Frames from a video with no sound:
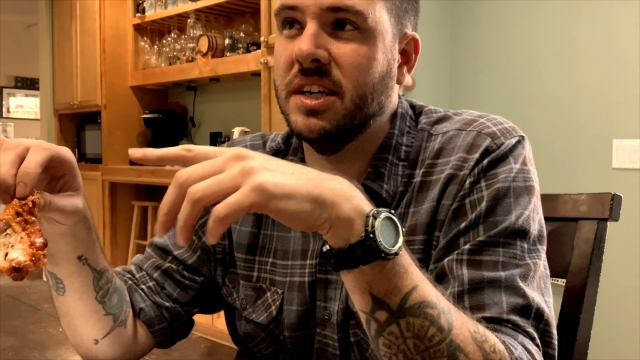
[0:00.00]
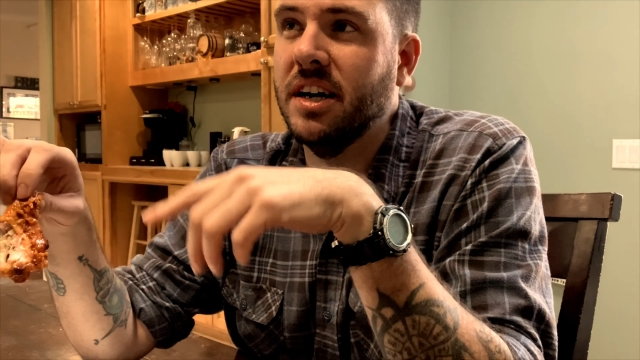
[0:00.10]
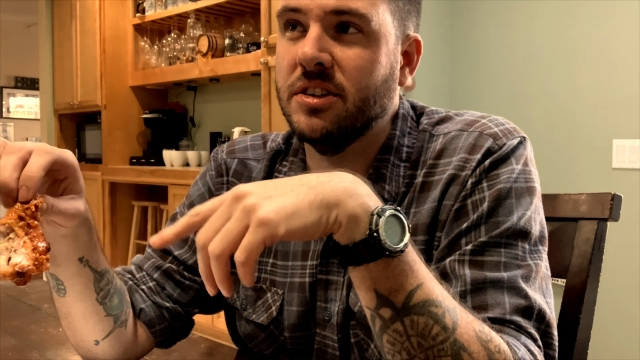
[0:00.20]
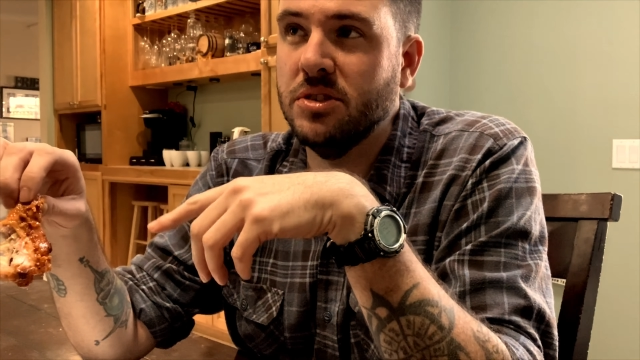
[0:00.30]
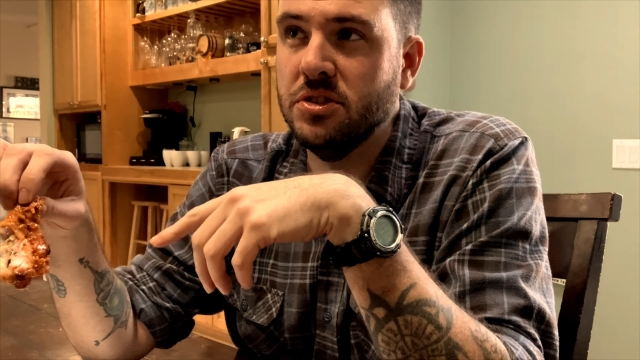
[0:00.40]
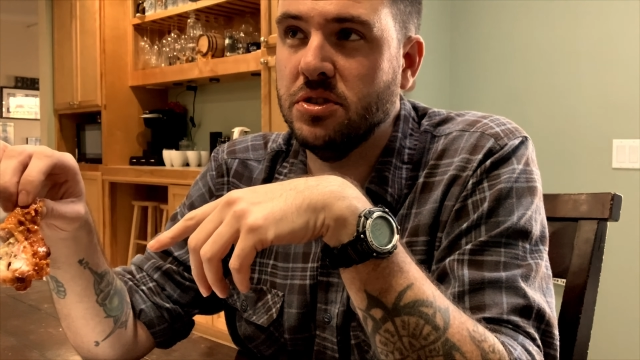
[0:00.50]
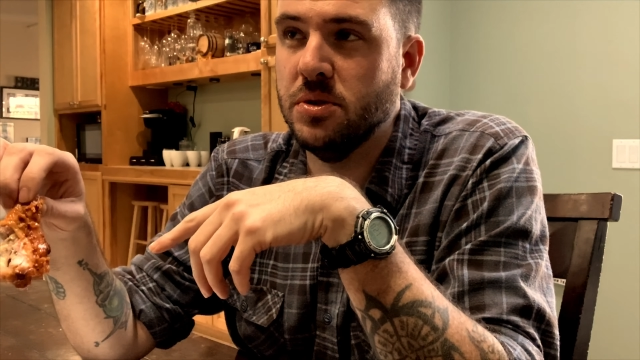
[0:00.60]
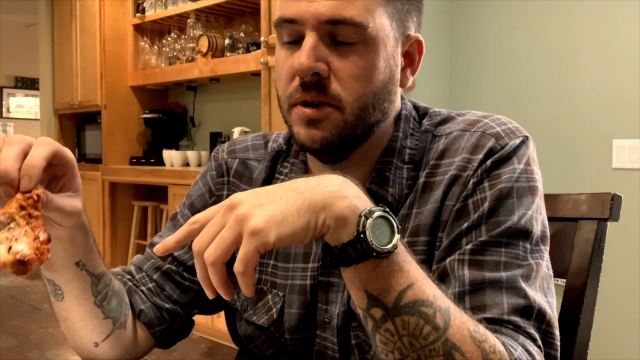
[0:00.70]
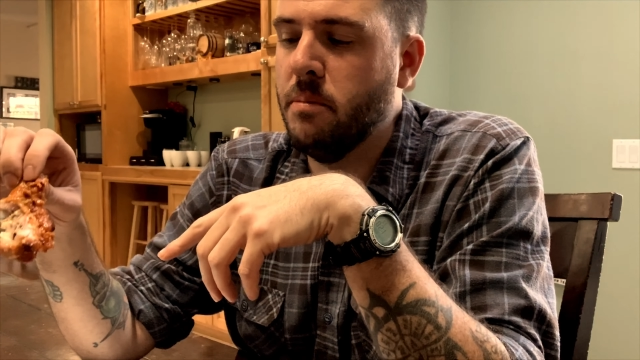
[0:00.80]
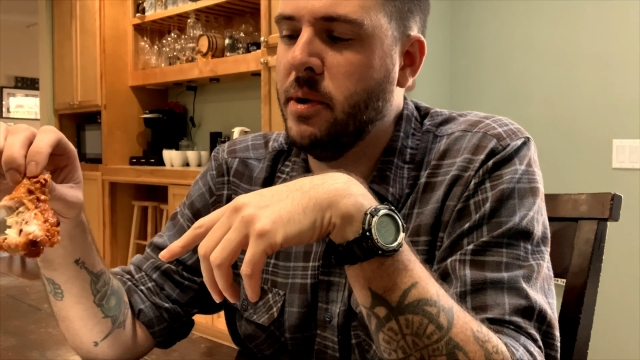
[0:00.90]
I got a crunch to
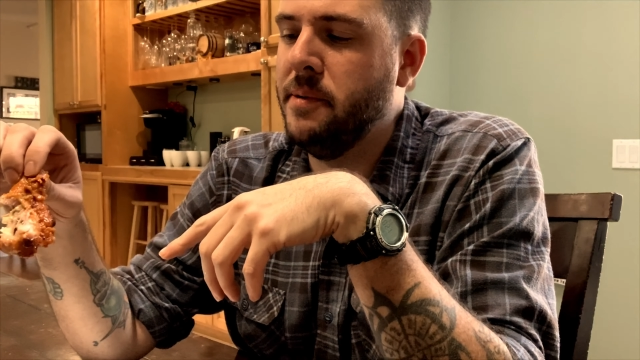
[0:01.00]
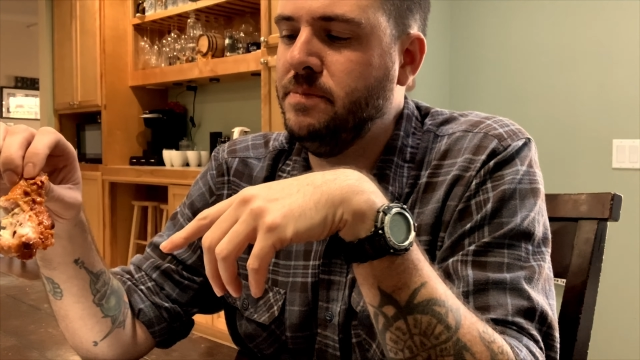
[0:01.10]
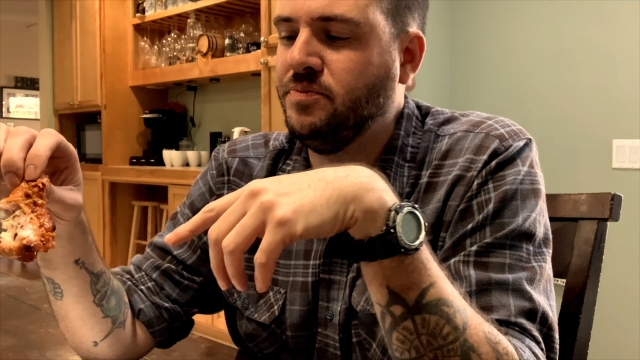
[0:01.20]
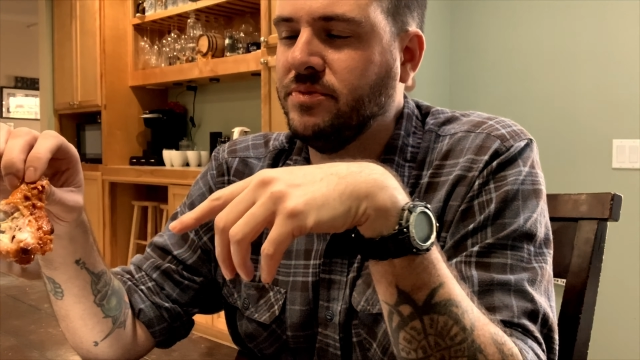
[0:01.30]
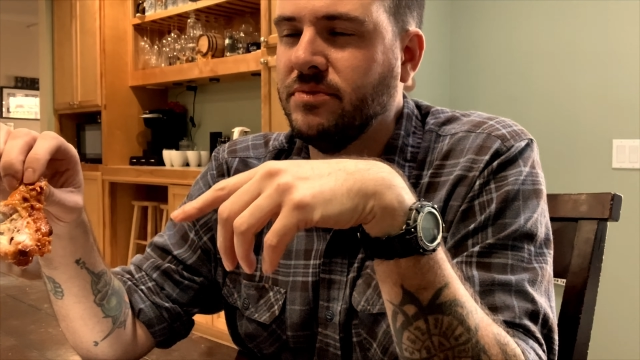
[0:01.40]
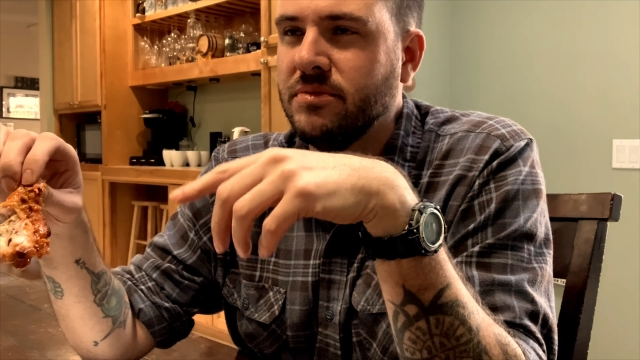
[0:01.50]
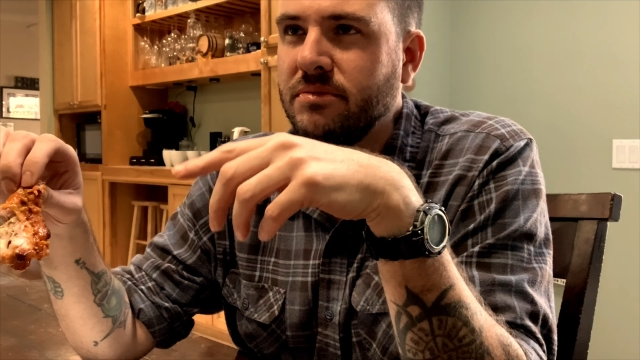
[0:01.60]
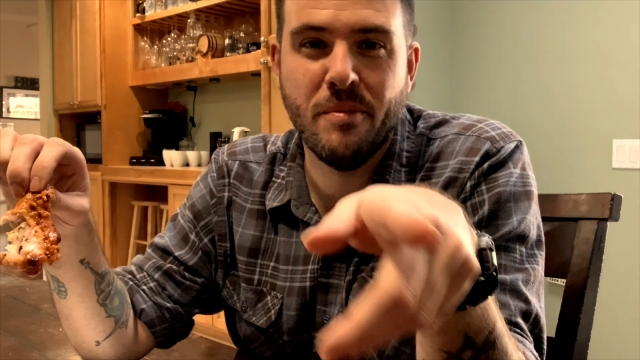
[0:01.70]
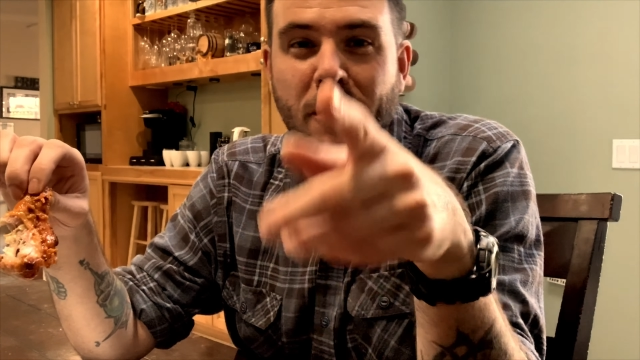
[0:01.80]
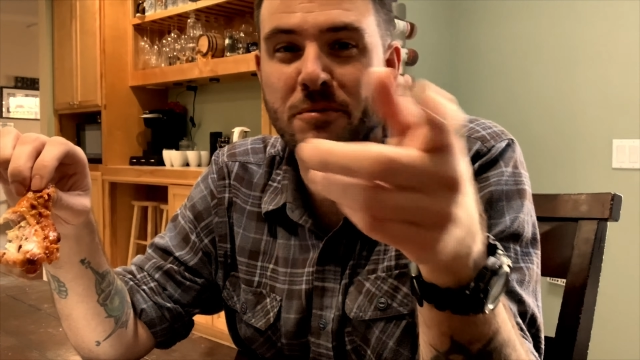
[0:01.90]
it, but
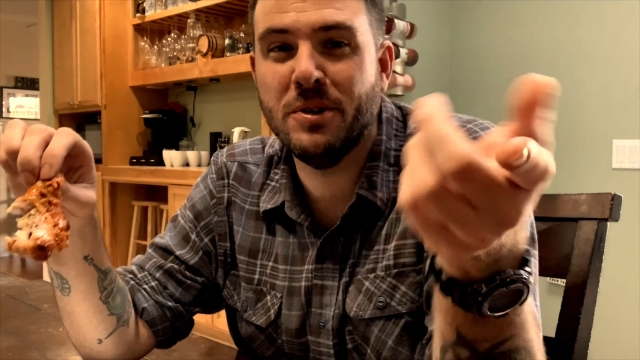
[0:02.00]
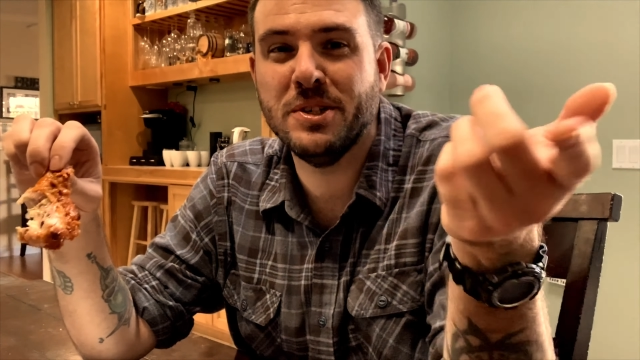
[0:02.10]
I felt